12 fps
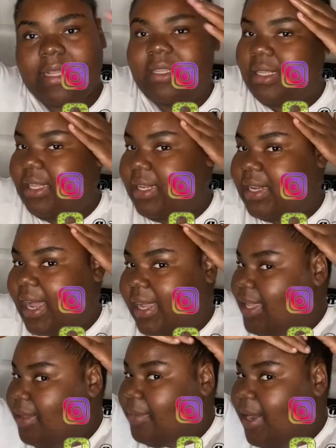could not
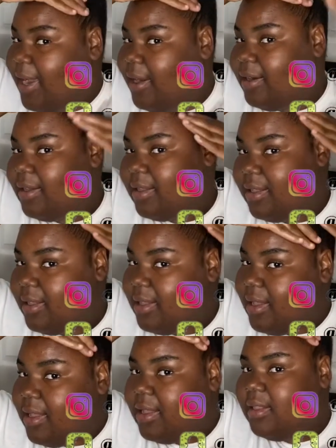get my hair done.
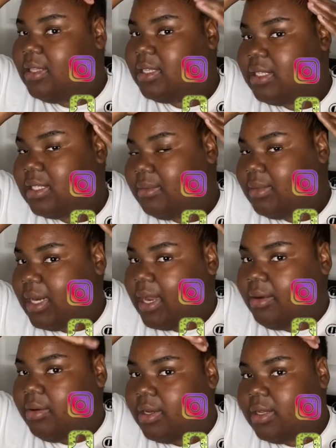This is something I
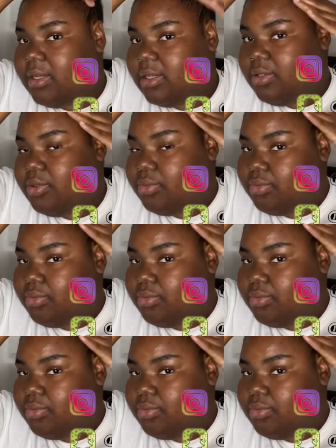would do.